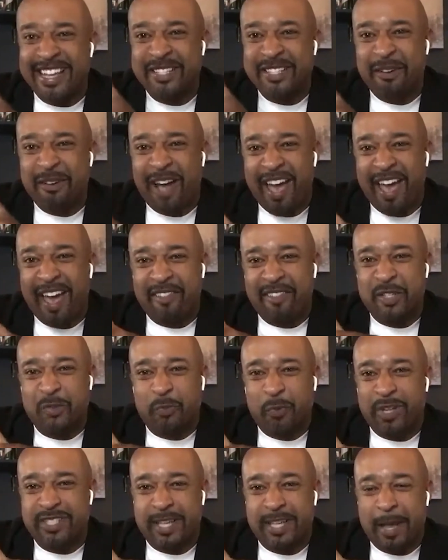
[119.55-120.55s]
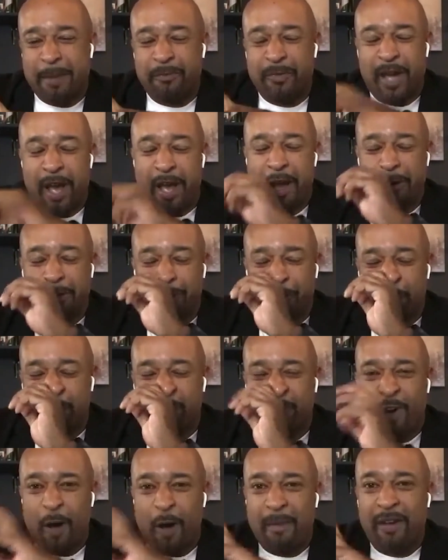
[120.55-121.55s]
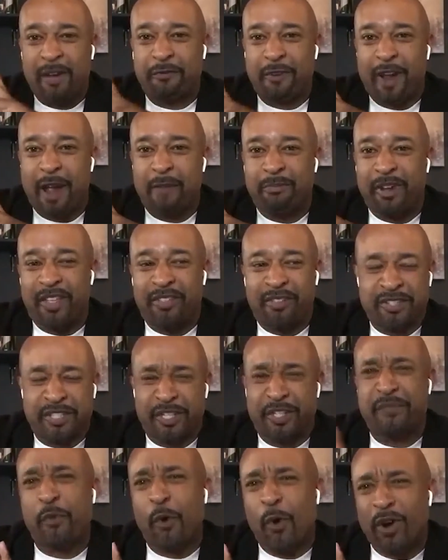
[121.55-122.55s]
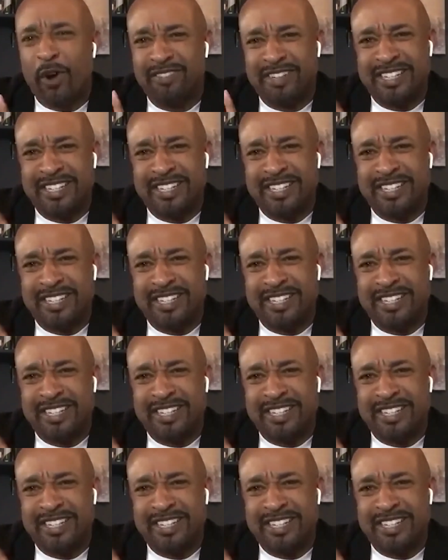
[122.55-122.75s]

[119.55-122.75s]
So I have this WhatsApp group of all my frat brothers. There's 4 of